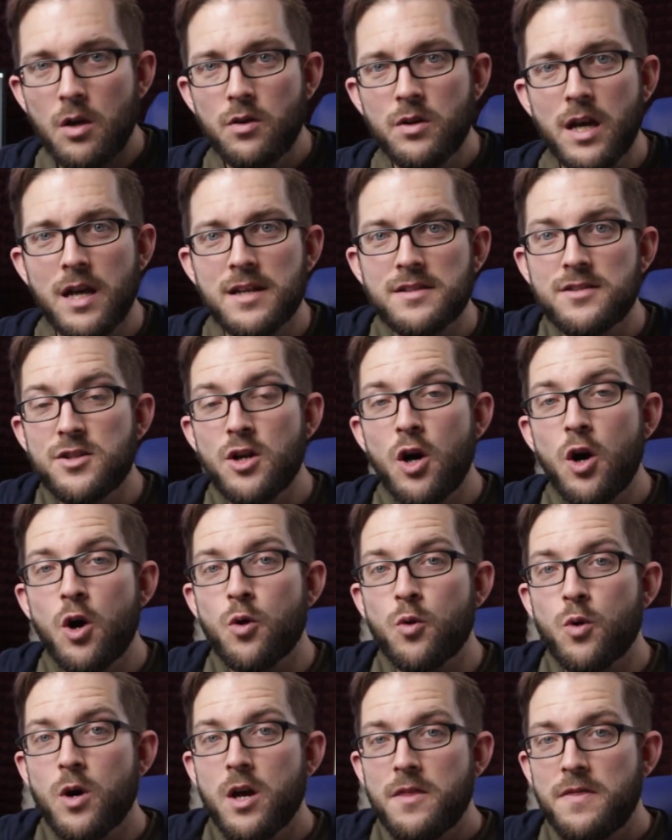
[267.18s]
Okay,
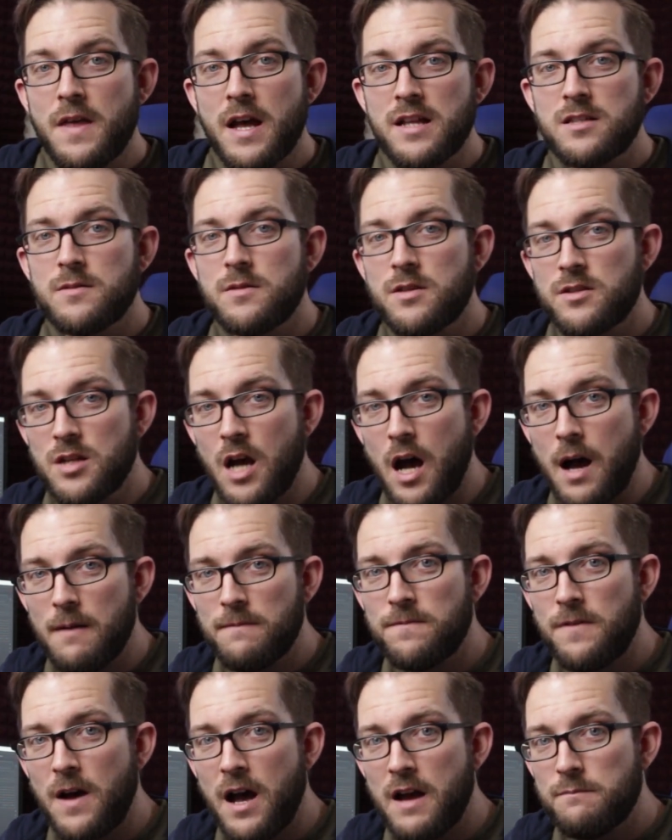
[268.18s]
so that's the top
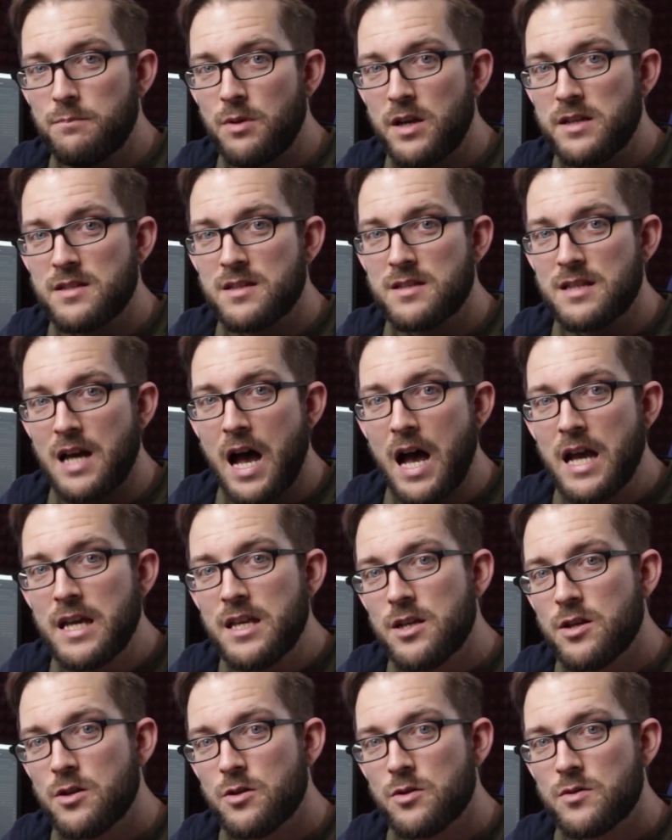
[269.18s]
five places I
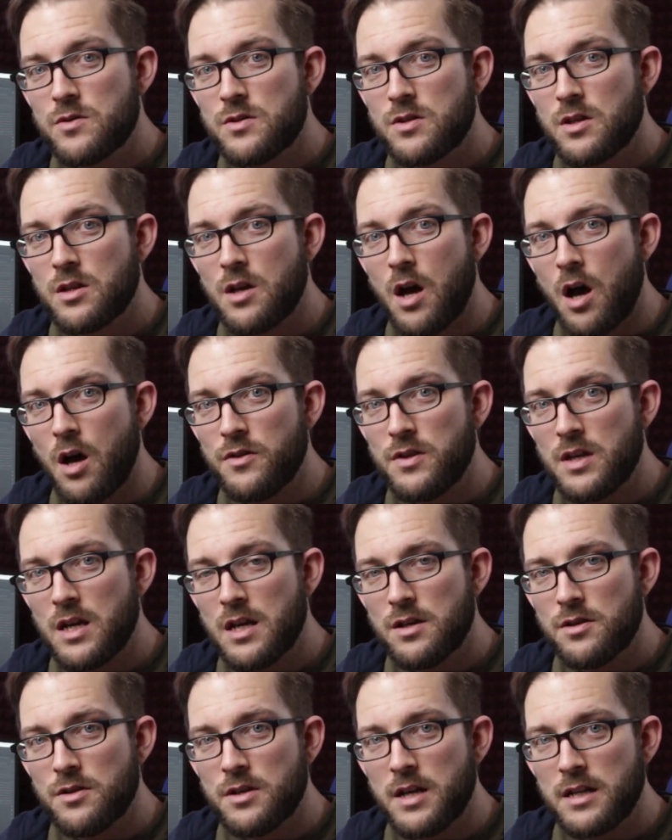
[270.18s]
use on the
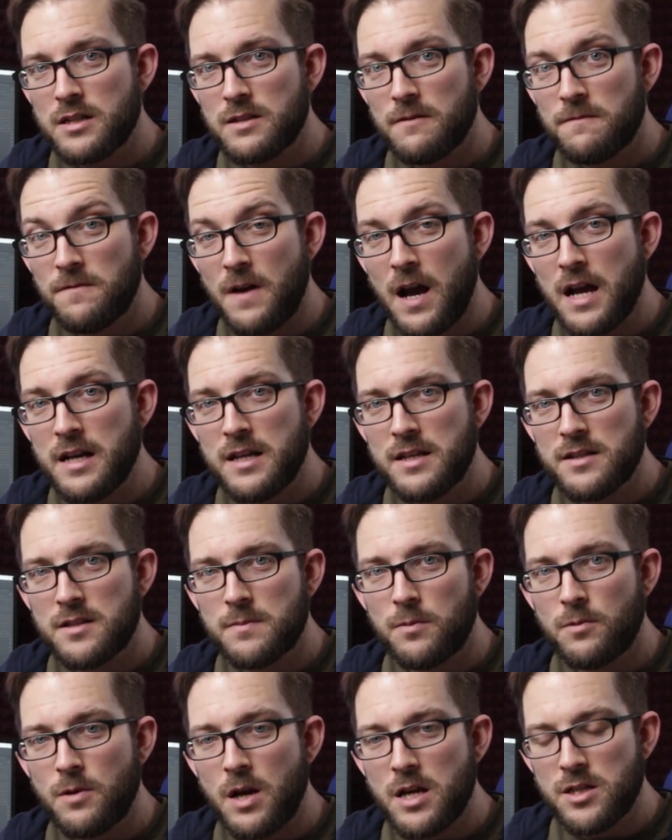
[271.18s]
internet to find
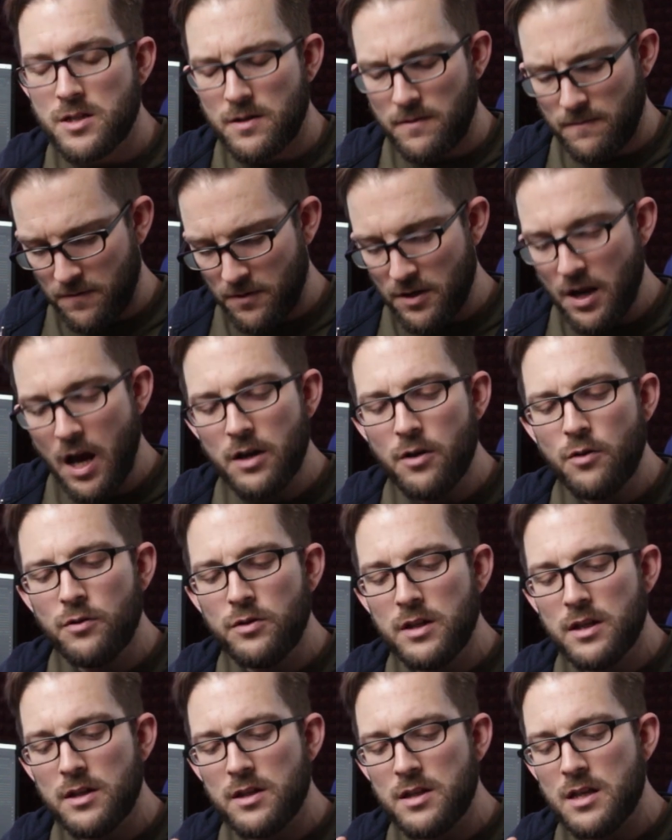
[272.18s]
inspiration for not
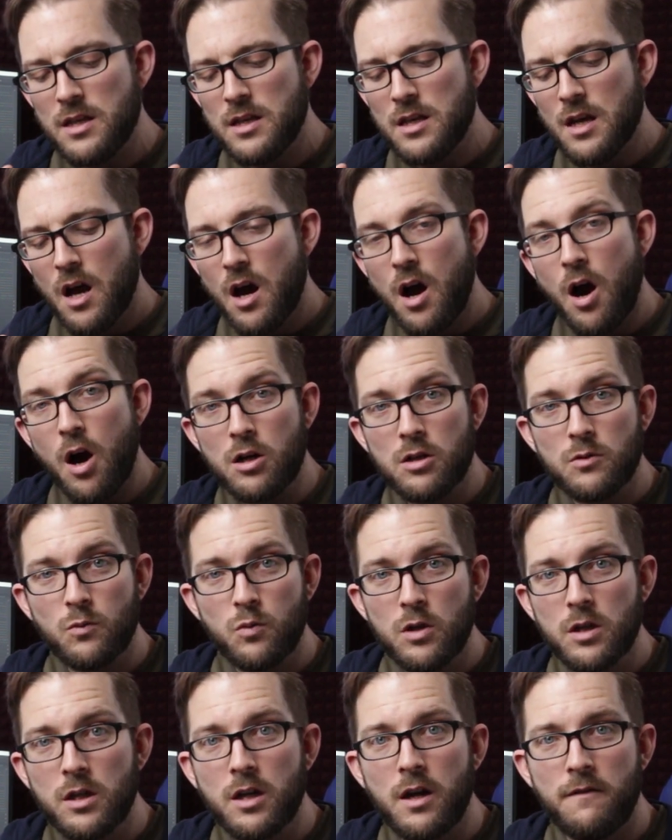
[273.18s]
only the
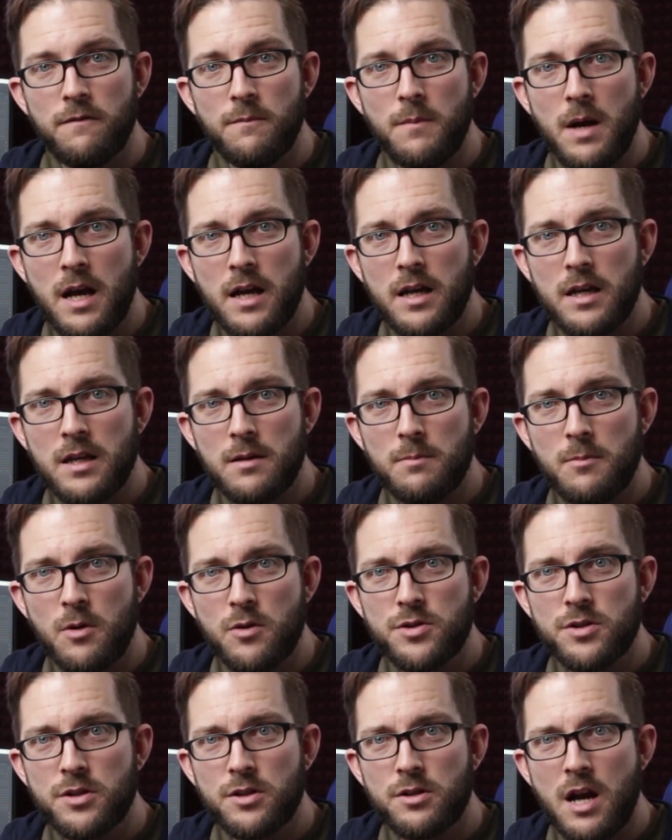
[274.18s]
artwork of my
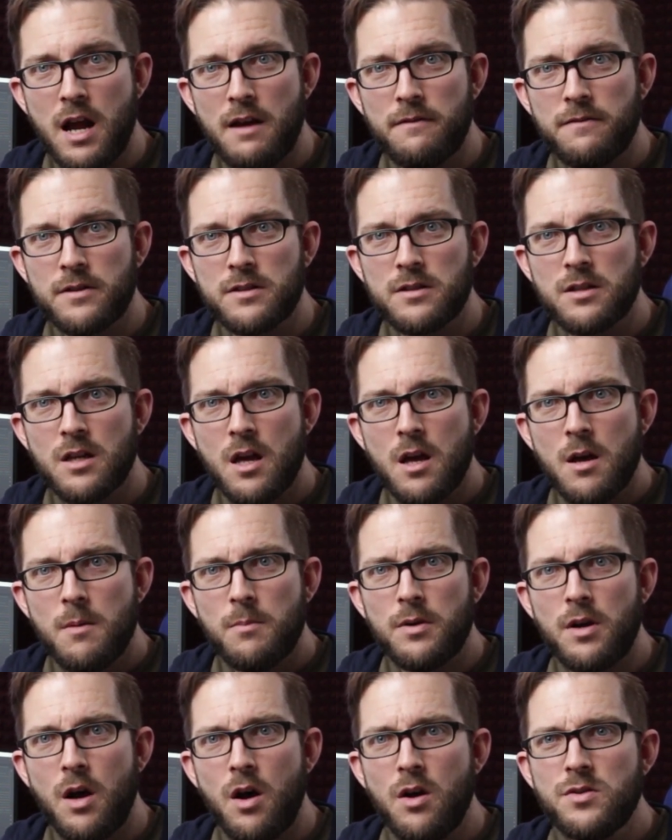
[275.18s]
motion graphics,
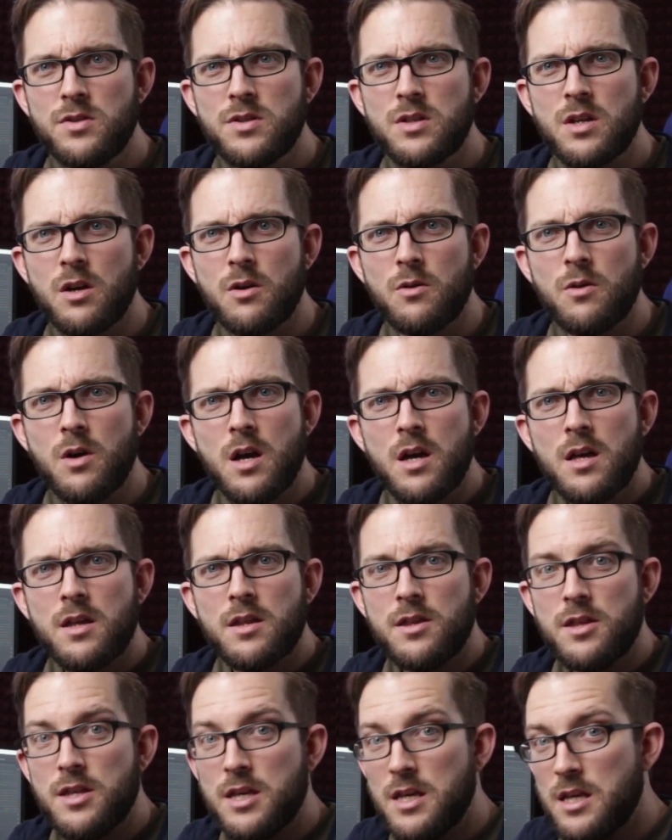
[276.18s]
but also
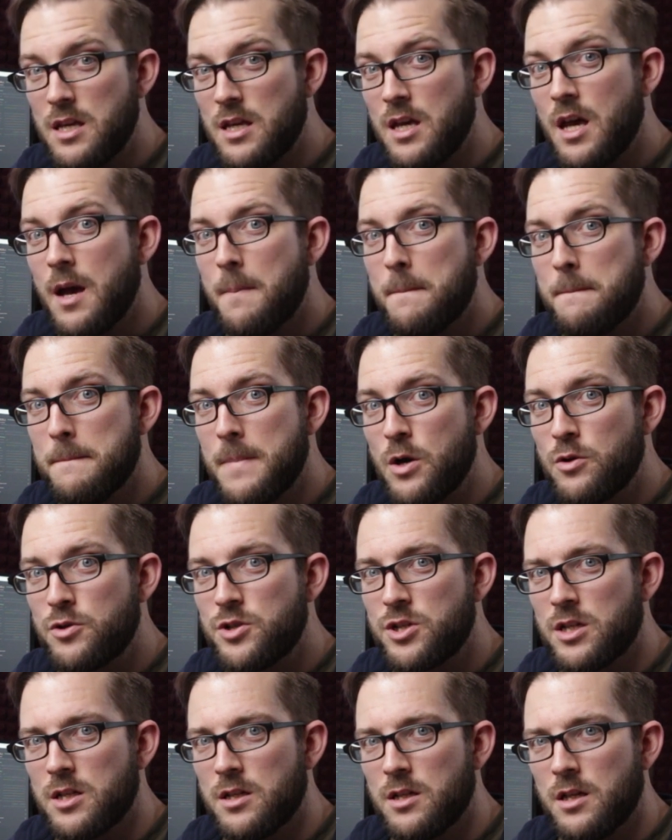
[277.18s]
the
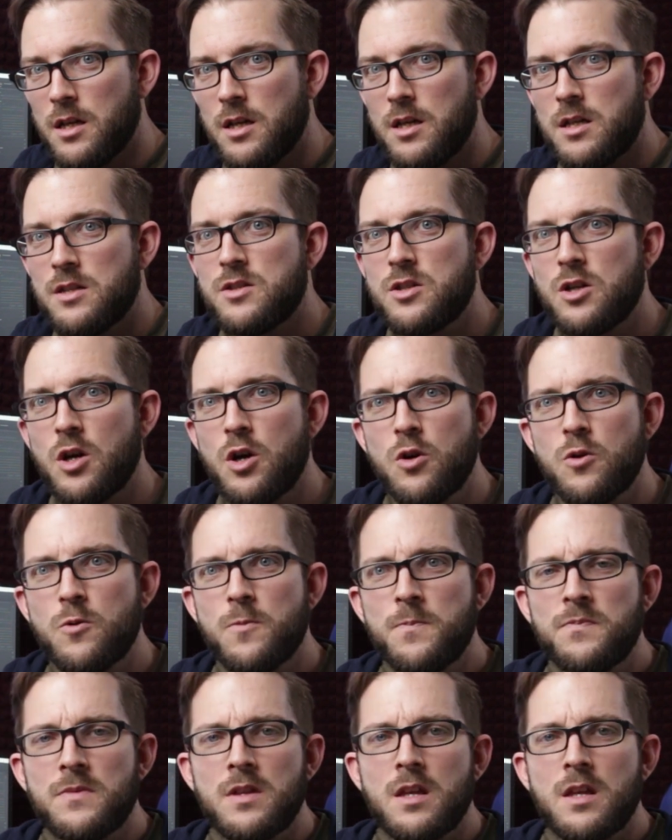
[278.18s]
motion. So